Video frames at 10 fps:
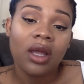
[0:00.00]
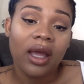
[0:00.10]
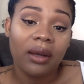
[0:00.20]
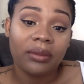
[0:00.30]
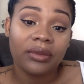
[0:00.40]

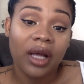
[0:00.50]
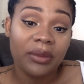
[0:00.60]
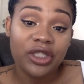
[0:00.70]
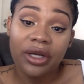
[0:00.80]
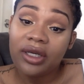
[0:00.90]
I'm
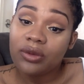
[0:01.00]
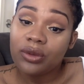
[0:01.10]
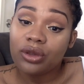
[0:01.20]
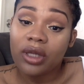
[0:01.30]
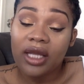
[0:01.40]
sharing this
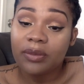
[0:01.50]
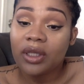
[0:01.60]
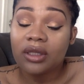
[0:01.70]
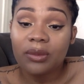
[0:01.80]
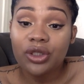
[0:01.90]
with you guys
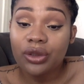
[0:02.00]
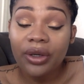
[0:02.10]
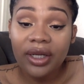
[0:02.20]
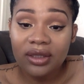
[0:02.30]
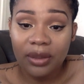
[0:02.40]
because I'm
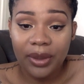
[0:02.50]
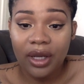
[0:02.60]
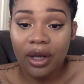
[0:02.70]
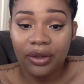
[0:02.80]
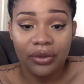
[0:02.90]
sure there's somebody
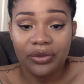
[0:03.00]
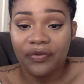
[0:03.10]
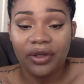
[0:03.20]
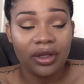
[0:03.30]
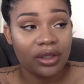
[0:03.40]
out there who's
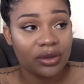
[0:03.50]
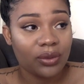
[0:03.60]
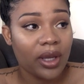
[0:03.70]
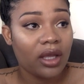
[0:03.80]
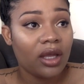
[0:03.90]
feeling this
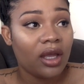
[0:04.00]
way.